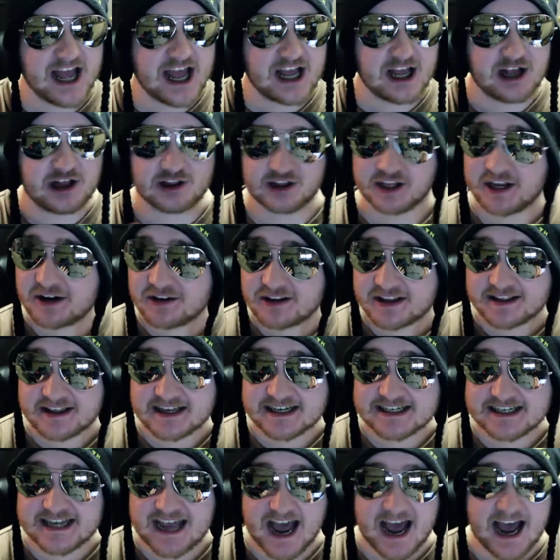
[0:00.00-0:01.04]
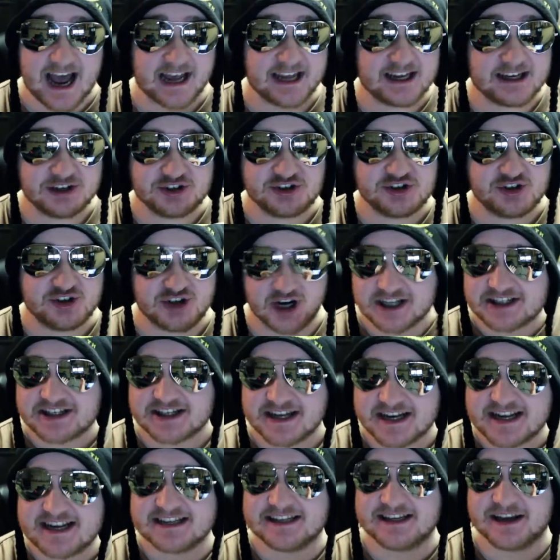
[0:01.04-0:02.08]
Clearly this guy just
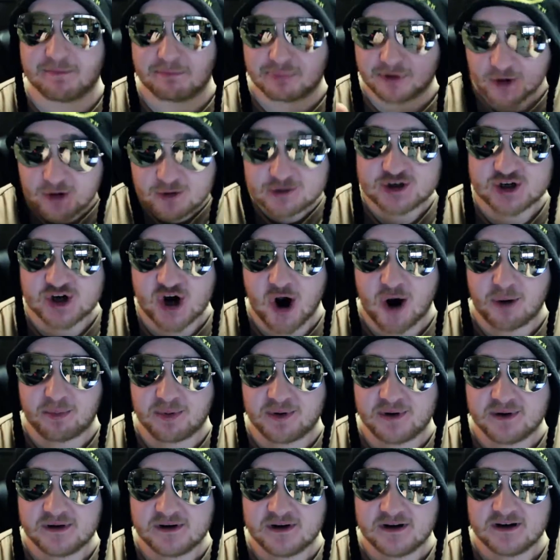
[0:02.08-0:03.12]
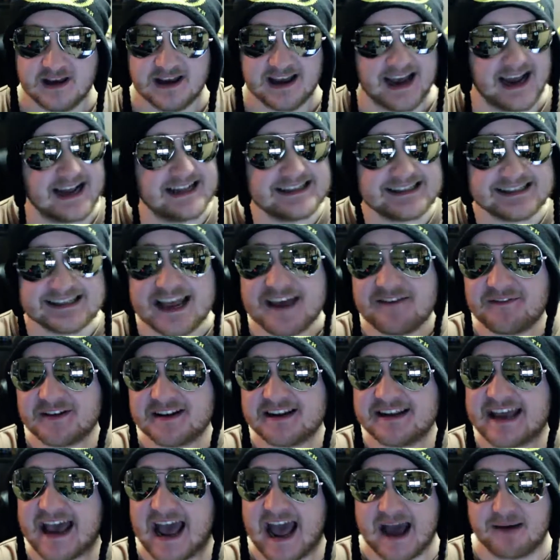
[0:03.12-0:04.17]
needs a blowjob. And
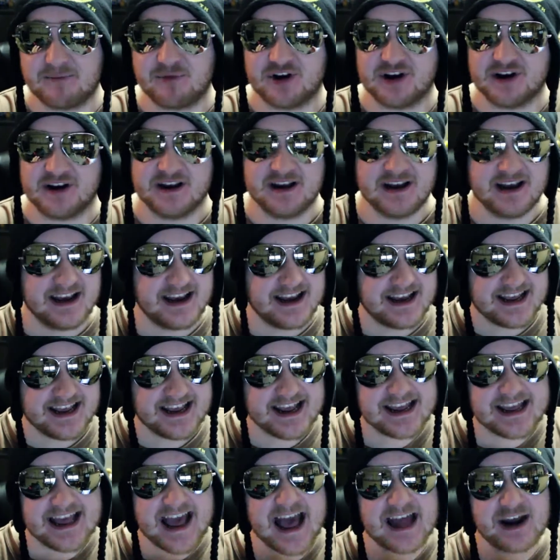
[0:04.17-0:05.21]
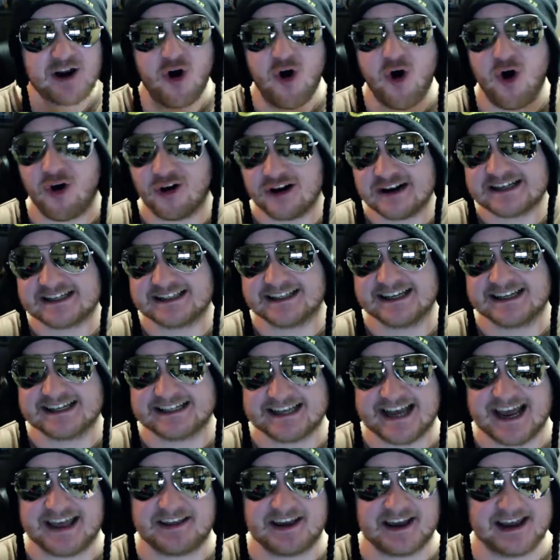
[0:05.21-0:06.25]
David Cameron, he can't honestly
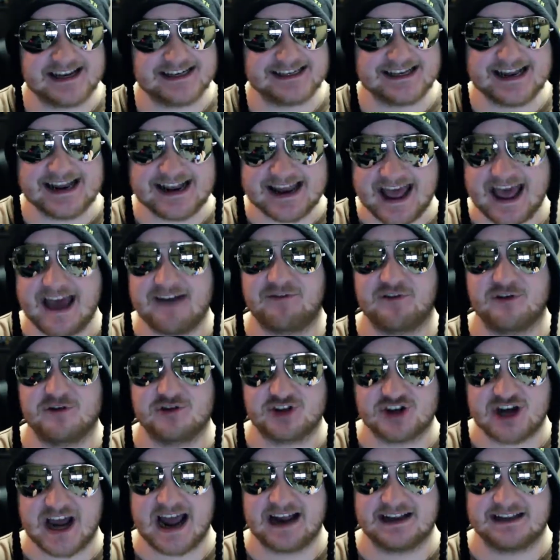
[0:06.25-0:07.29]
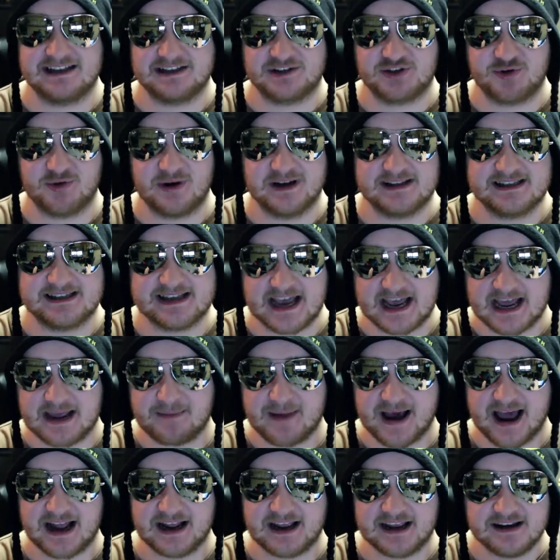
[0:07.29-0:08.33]
say that he's never jacked it to a titty
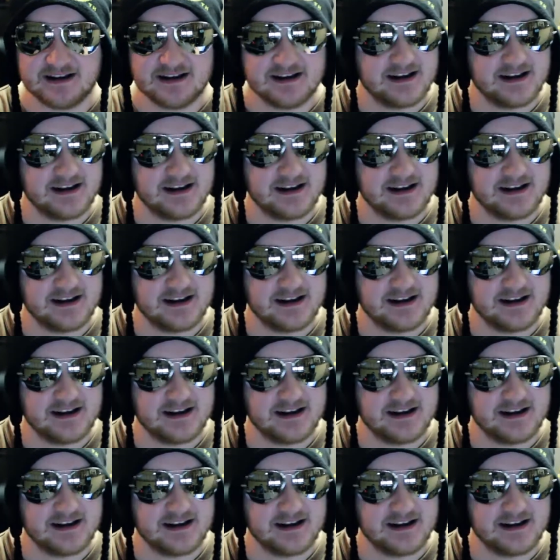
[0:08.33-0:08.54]
mag.